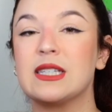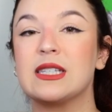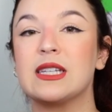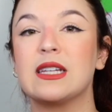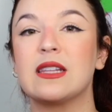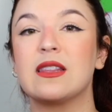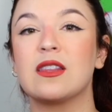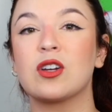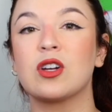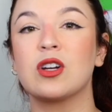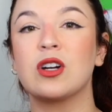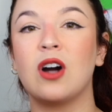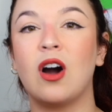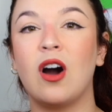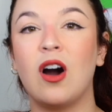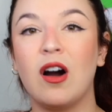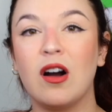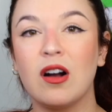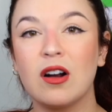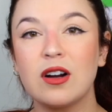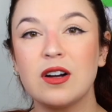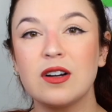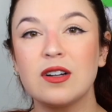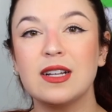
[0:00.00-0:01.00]
it the
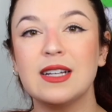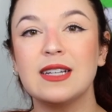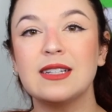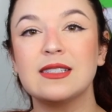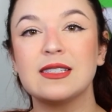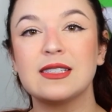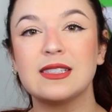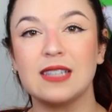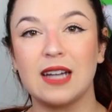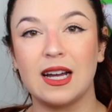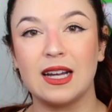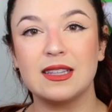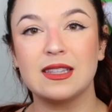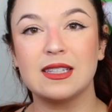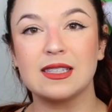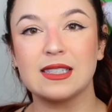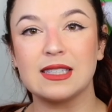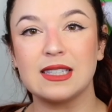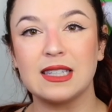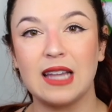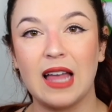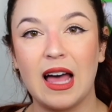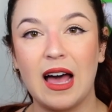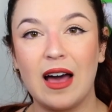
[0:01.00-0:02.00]
card inside the
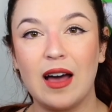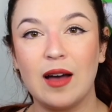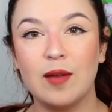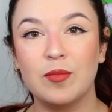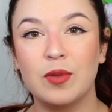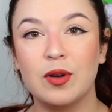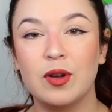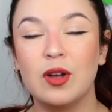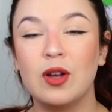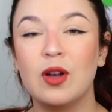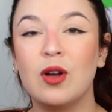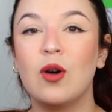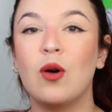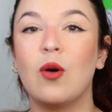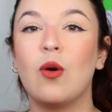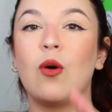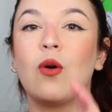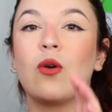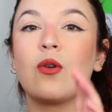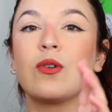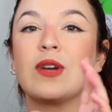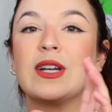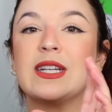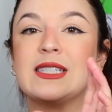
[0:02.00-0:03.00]
slab,
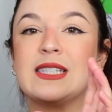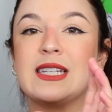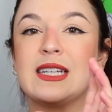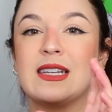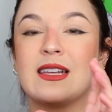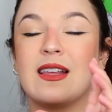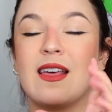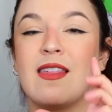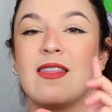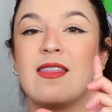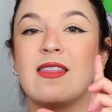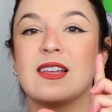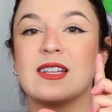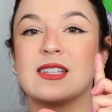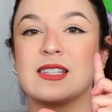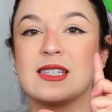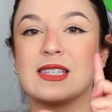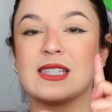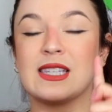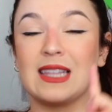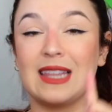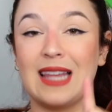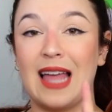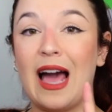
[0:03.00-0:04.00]
or is it the
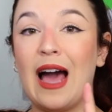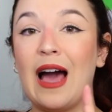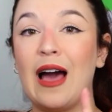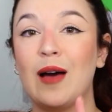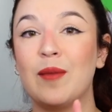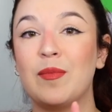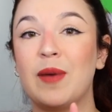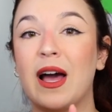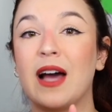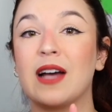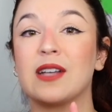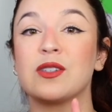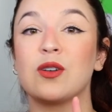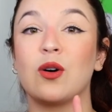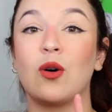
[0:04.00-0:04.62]
slab as a